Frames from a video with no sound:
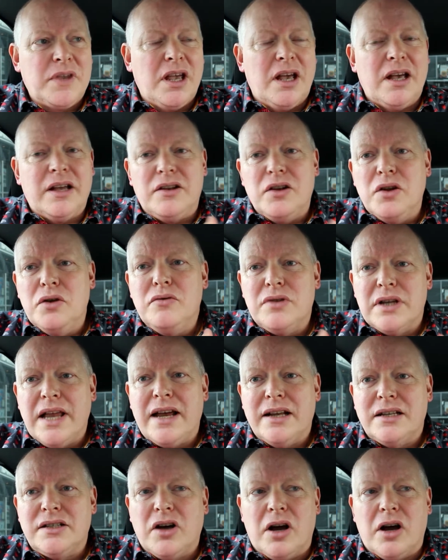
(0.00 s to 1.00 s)

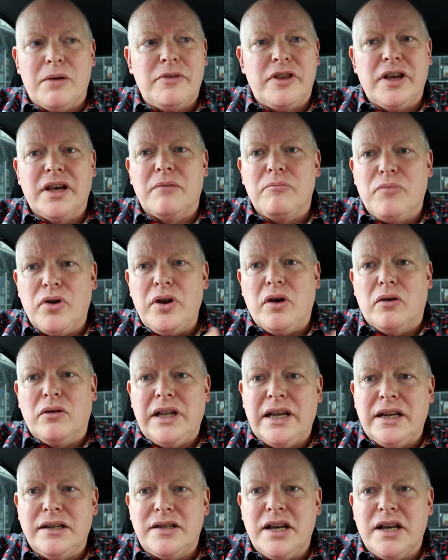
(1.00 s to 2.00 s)
newsletter type thing and putting it on
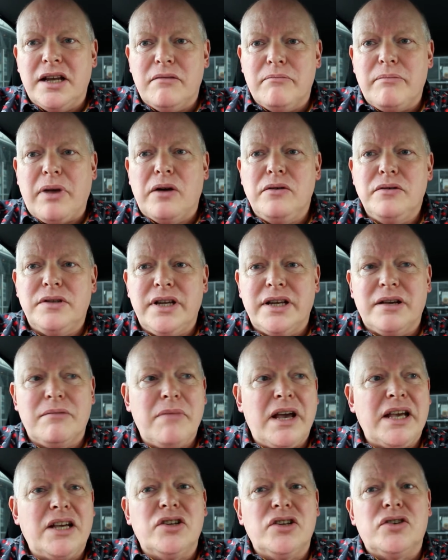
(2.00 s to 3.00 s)
LinkedIn and posting and
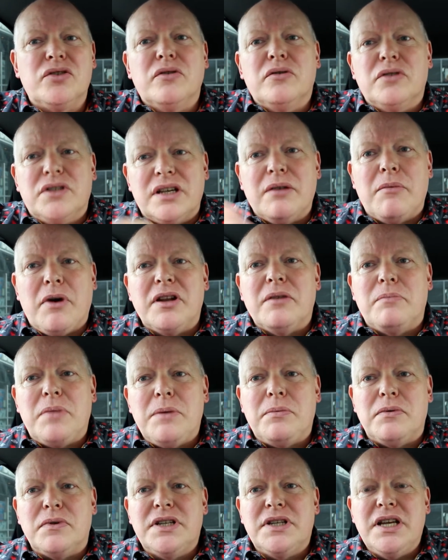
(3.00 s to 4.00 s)
making sure some other
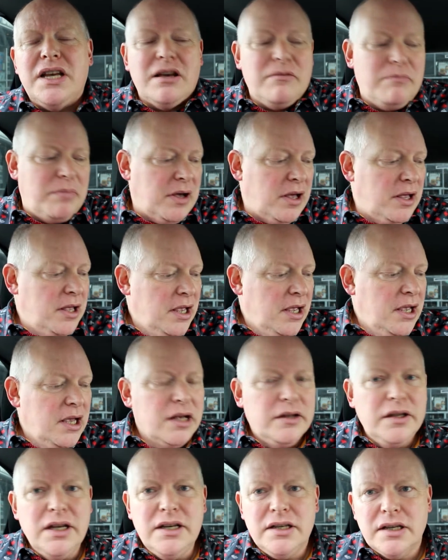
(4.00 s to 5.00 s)
people see it. But
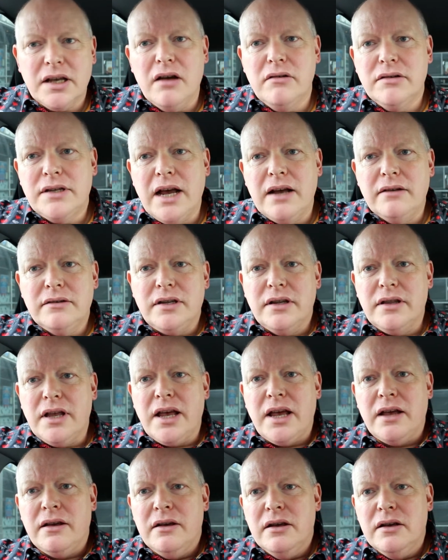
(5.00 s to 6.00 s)
this goes out to
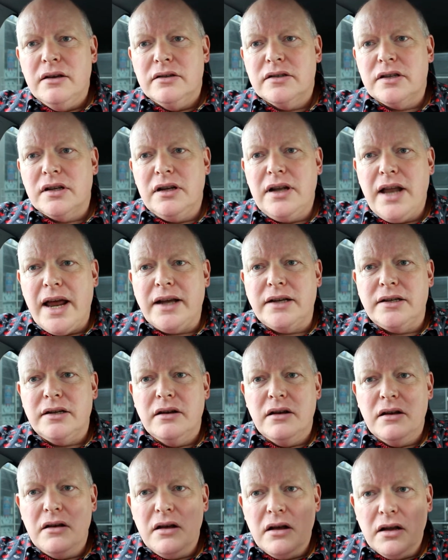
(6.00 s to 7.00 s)
their select
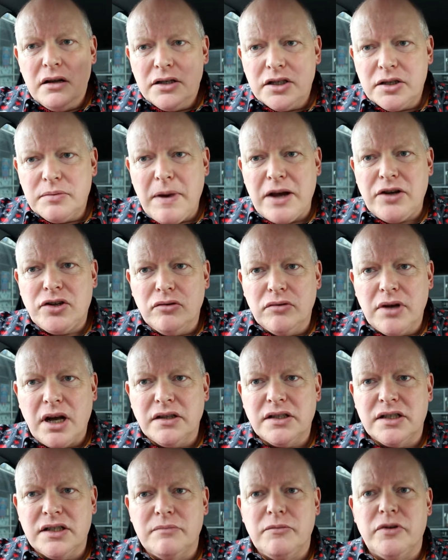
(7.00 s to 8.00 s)
special
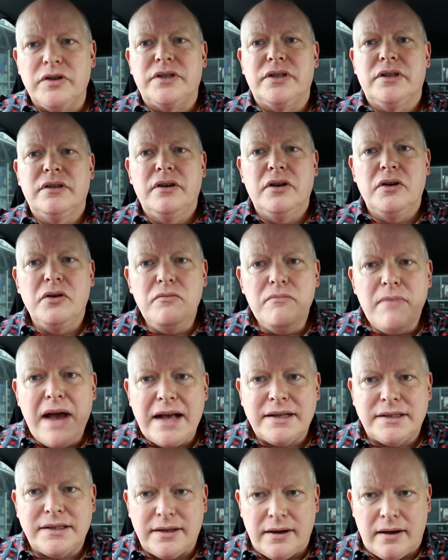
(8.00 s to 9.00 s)
customers who
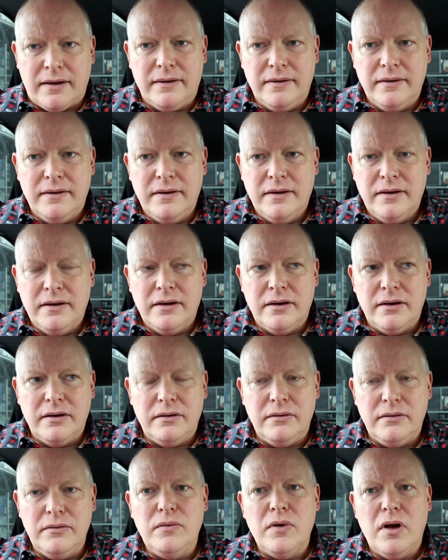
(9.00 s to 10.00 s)
matter,
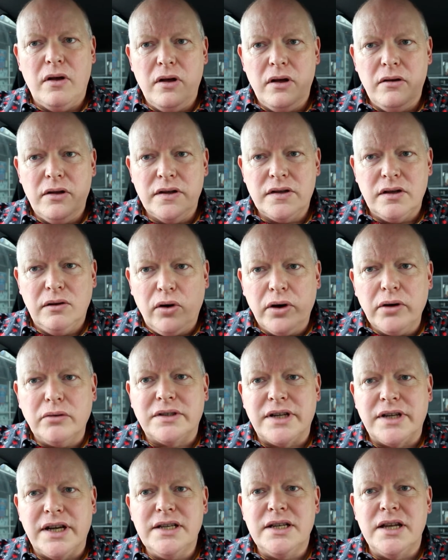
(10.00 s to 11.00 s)
who it's
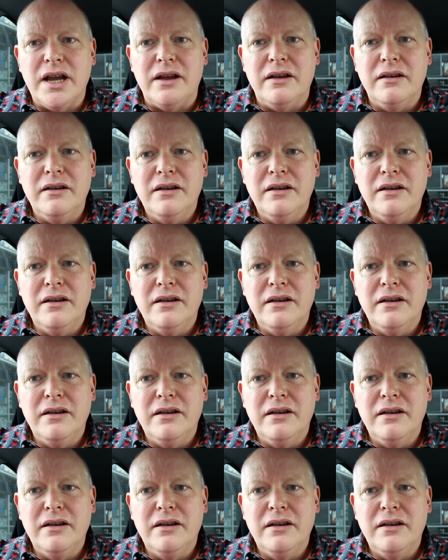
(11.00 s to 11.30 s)
loyalty, isn't it?